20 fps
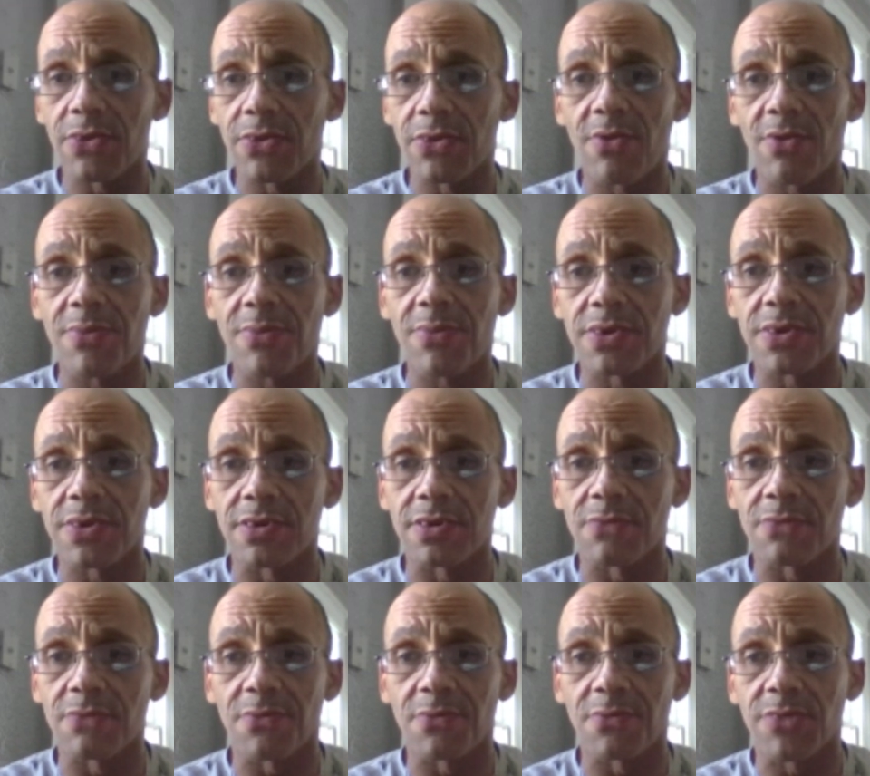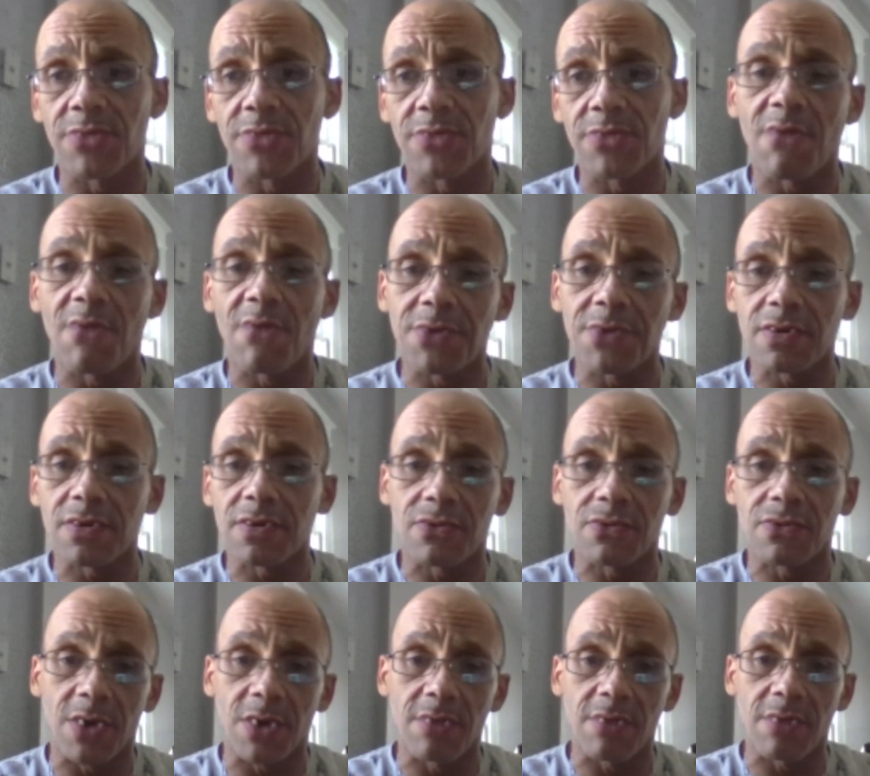The representative from the office
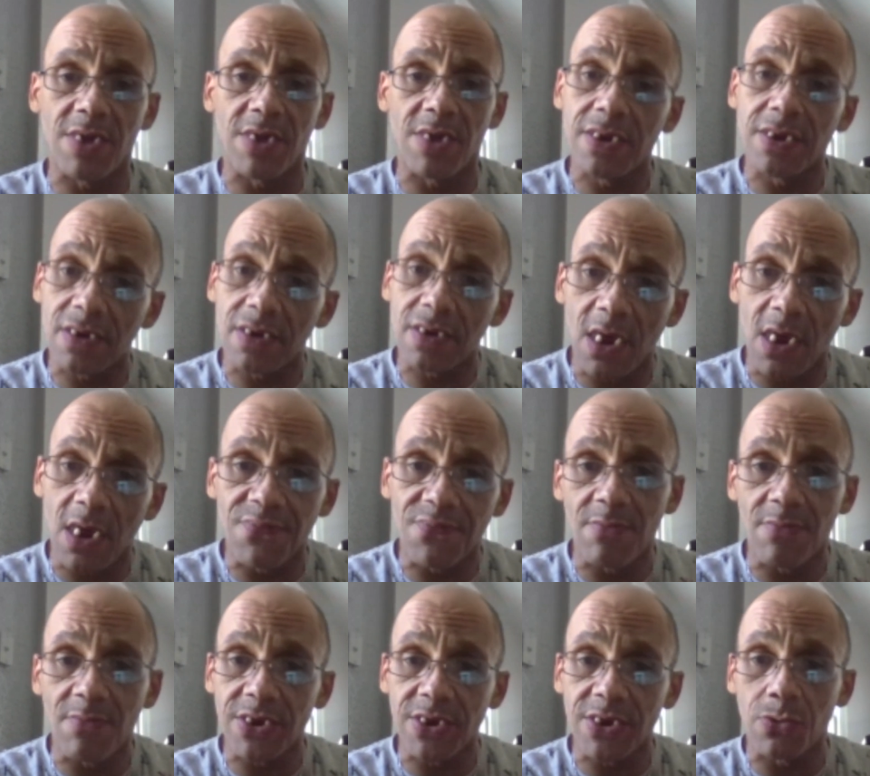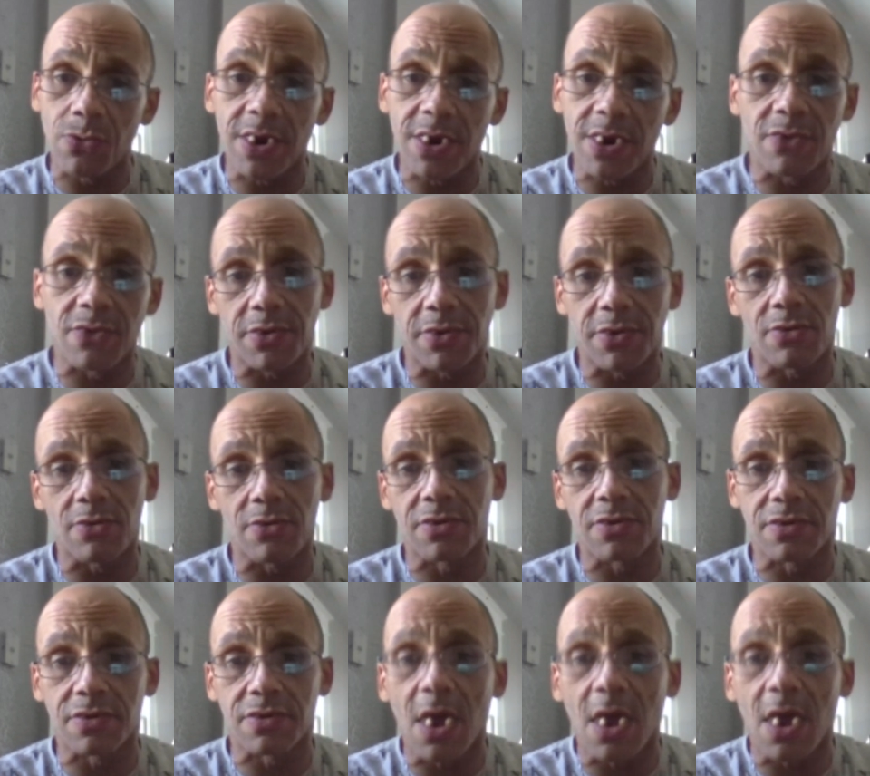threatened myself and my 23 year old
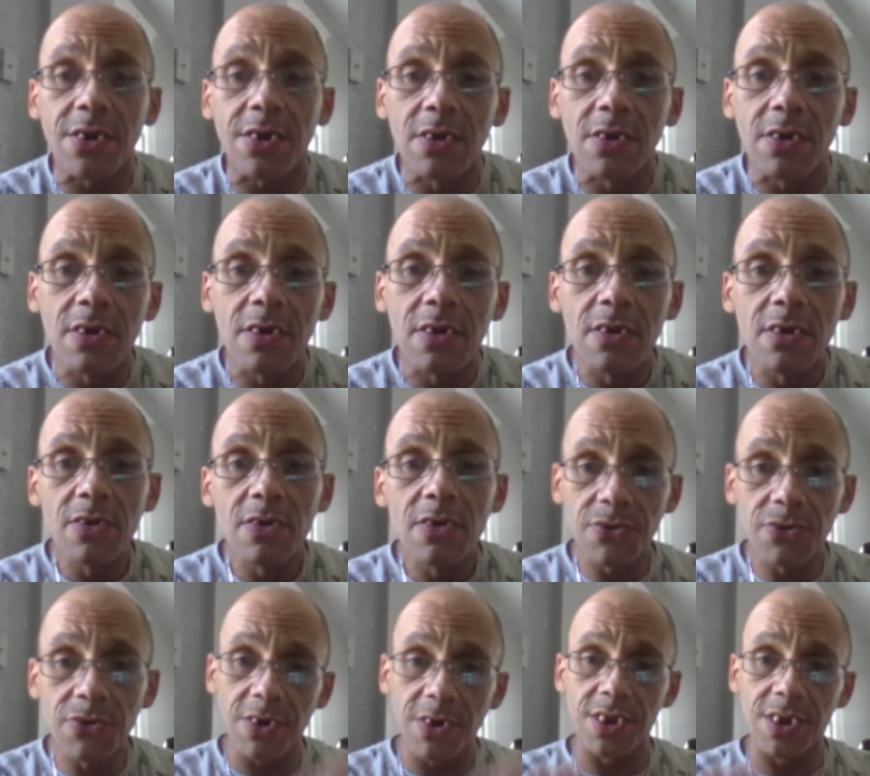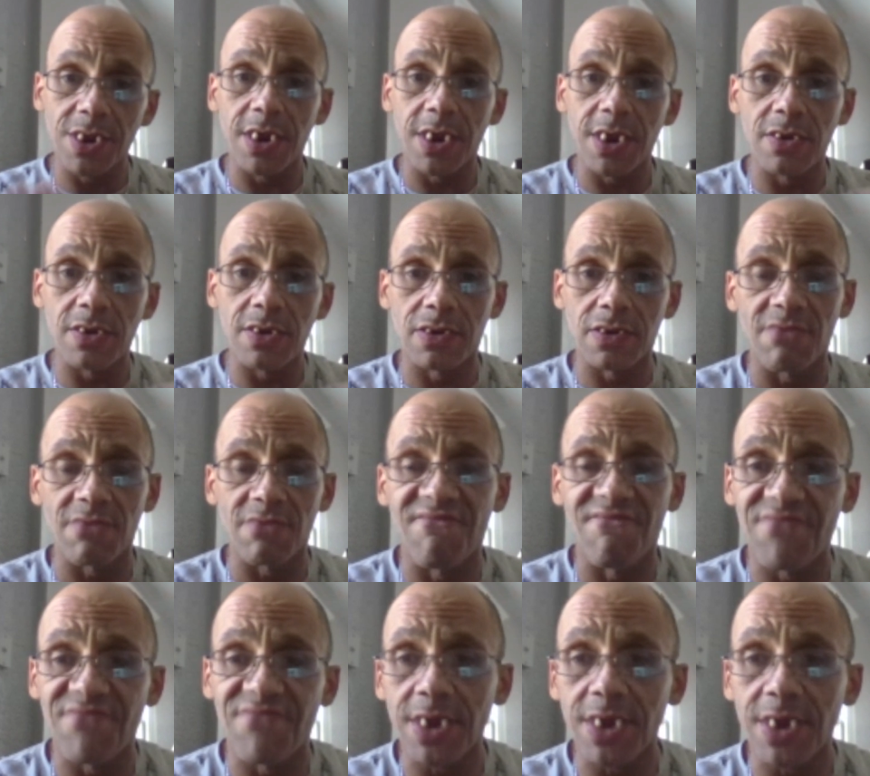son, tried to engage us in
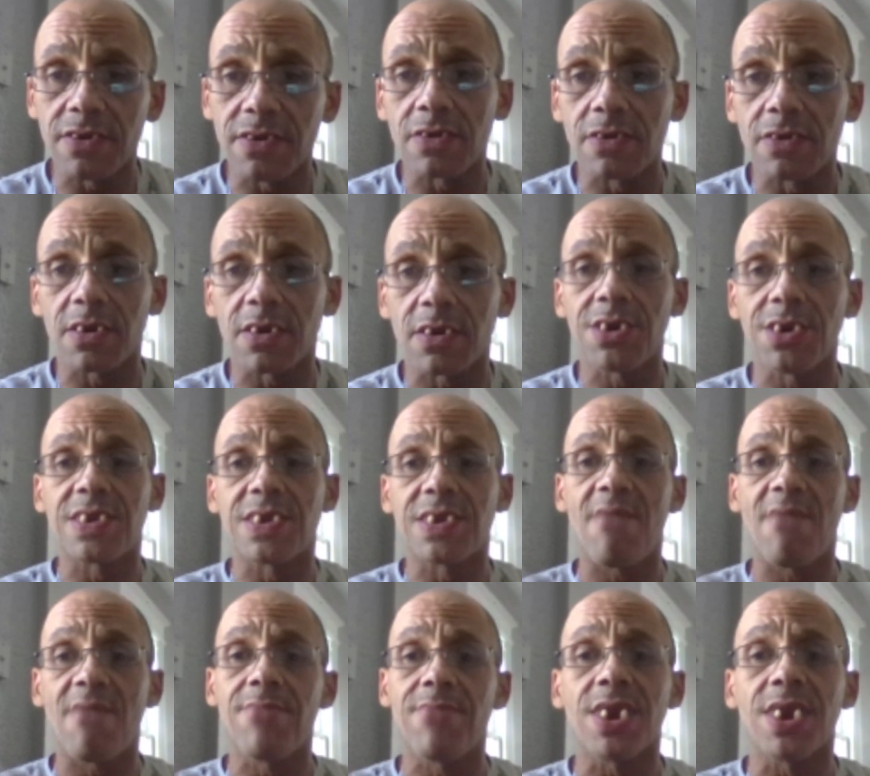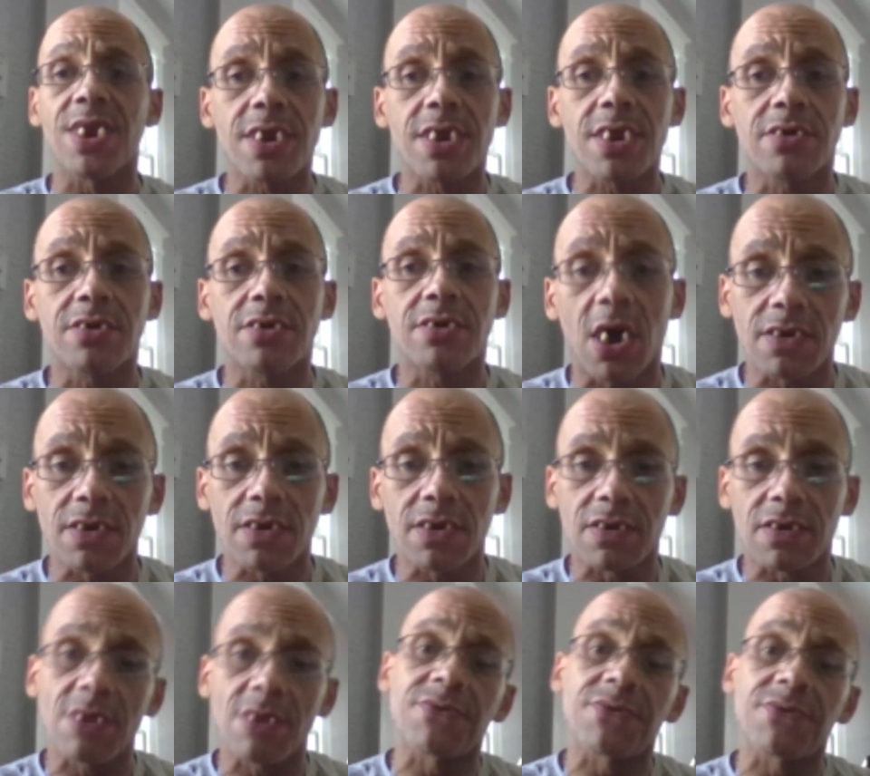fights. He said he's got mini guns,
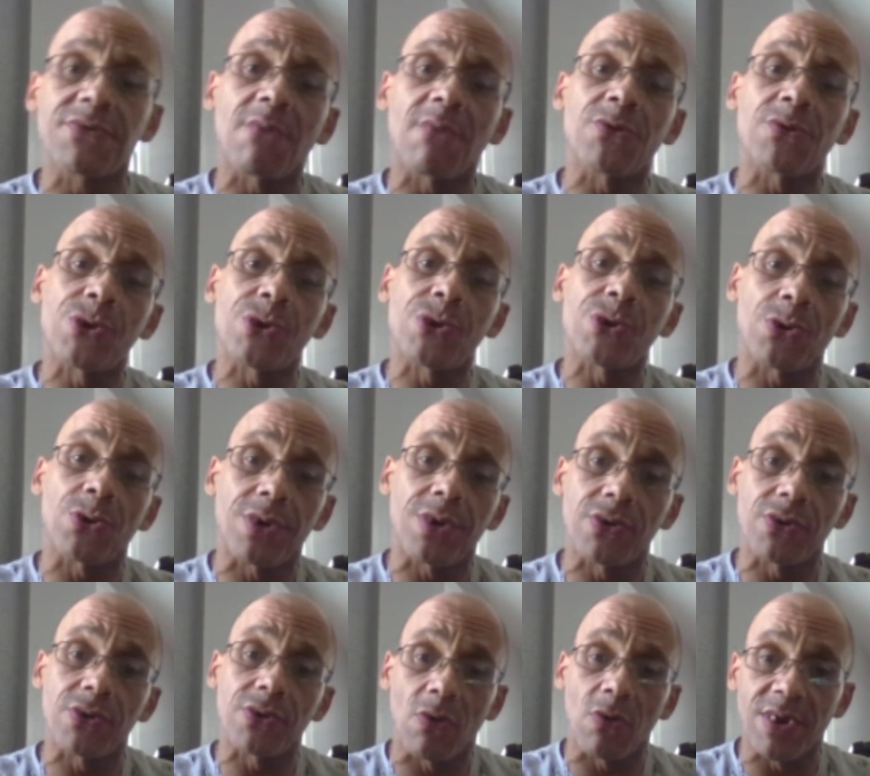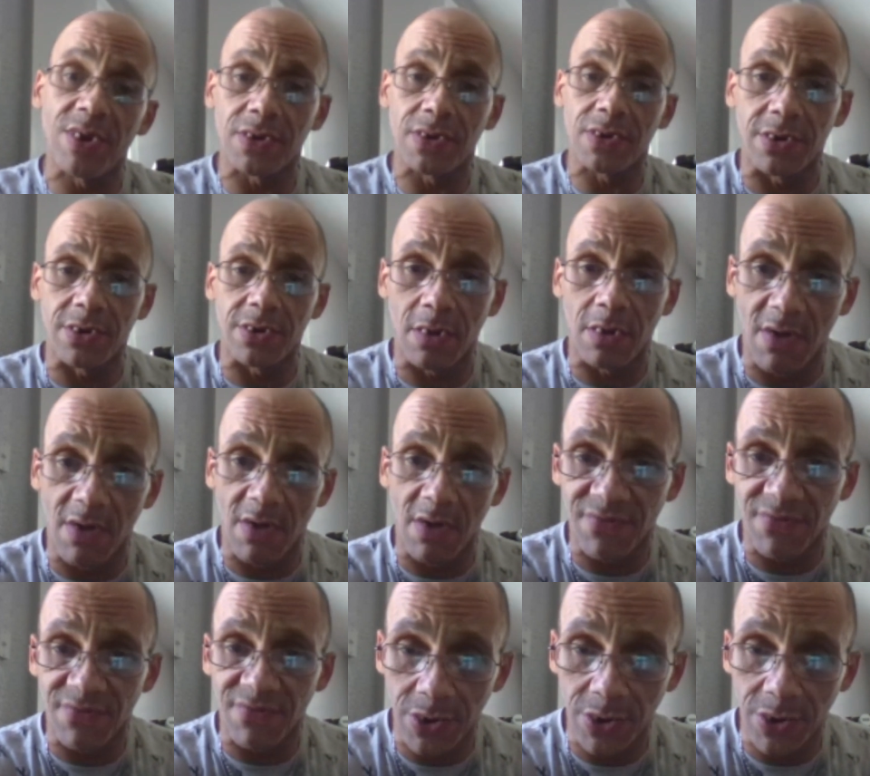lifted up his shirt, and told my son to come off the
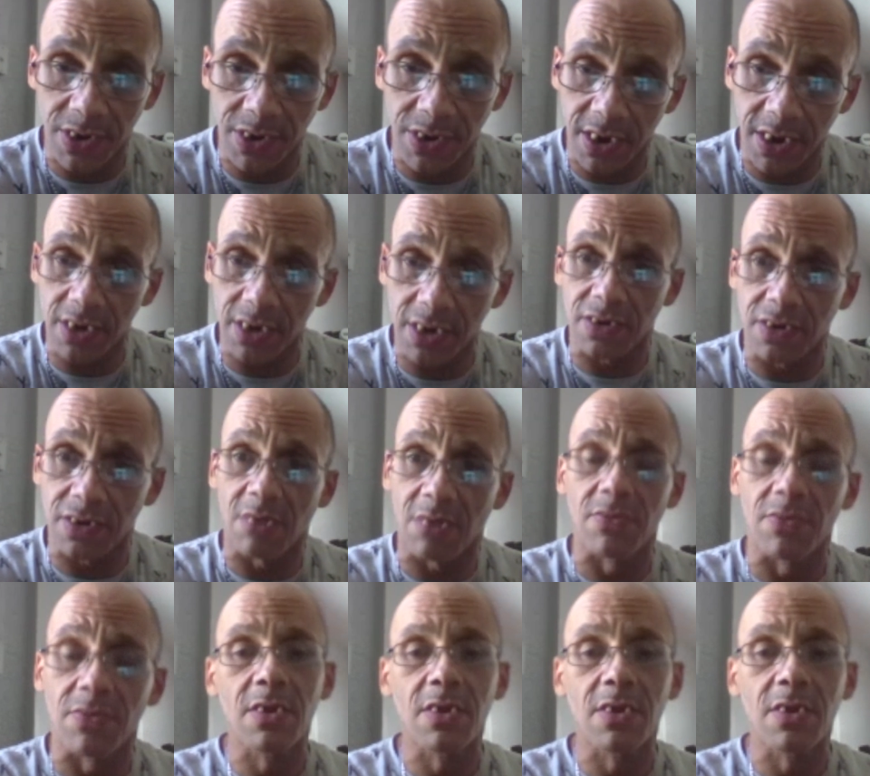porch and get some.